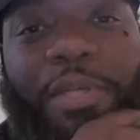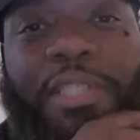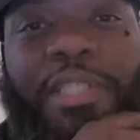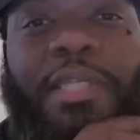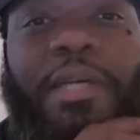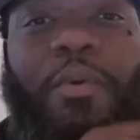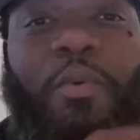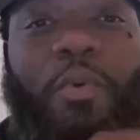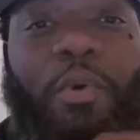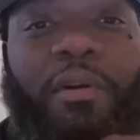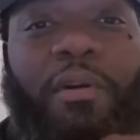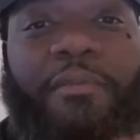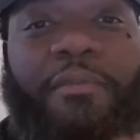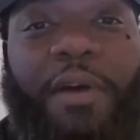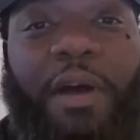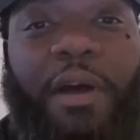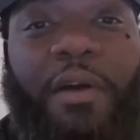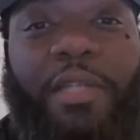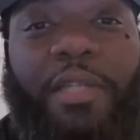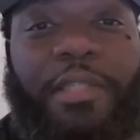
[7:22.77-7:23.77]
And when you see a
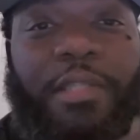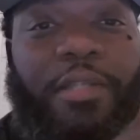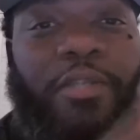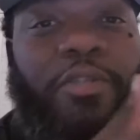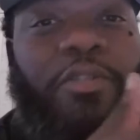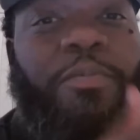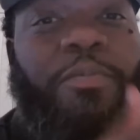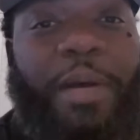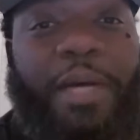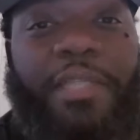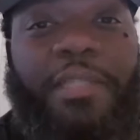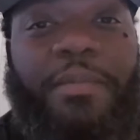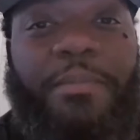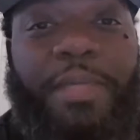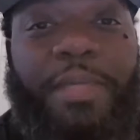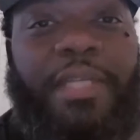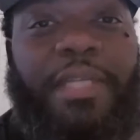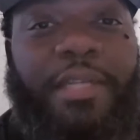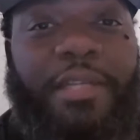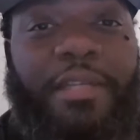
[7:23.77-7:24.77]
waterfall, it's a huge
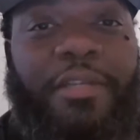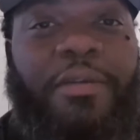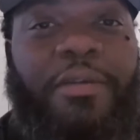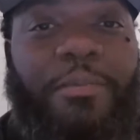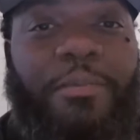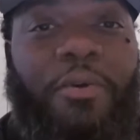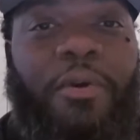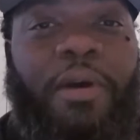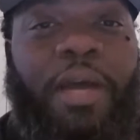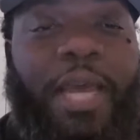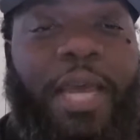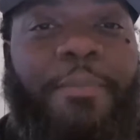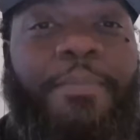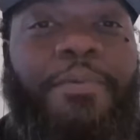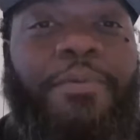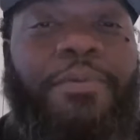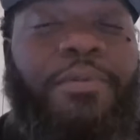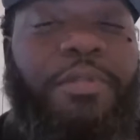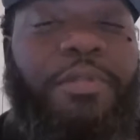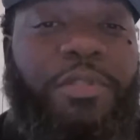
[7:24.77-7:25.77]
possibility you're
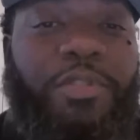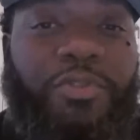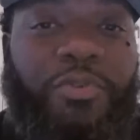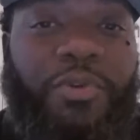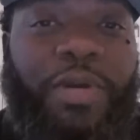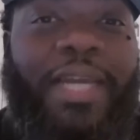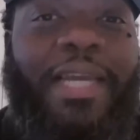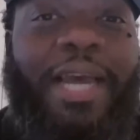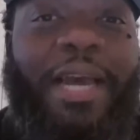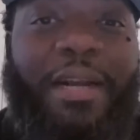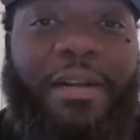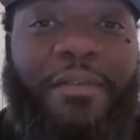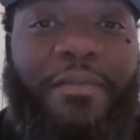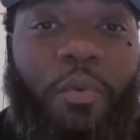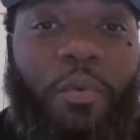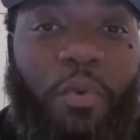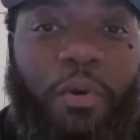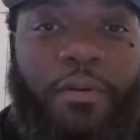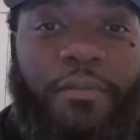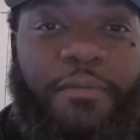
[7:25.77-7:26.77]
more able to drink
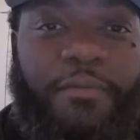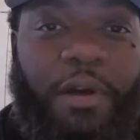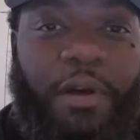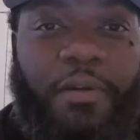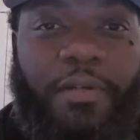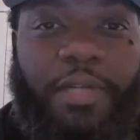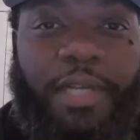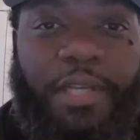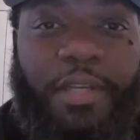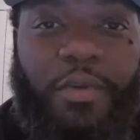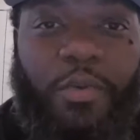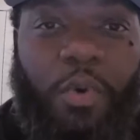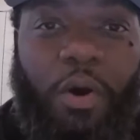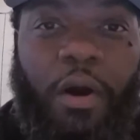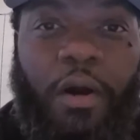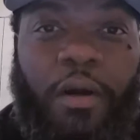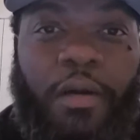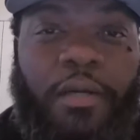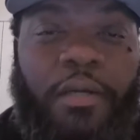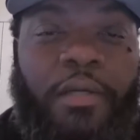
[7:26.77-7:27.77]
out of a waterfall than
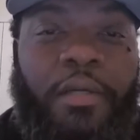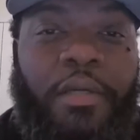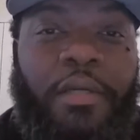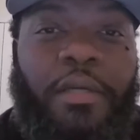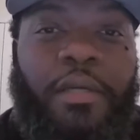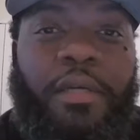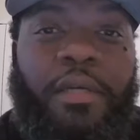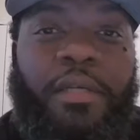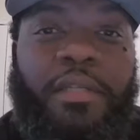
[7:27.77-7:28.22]
you are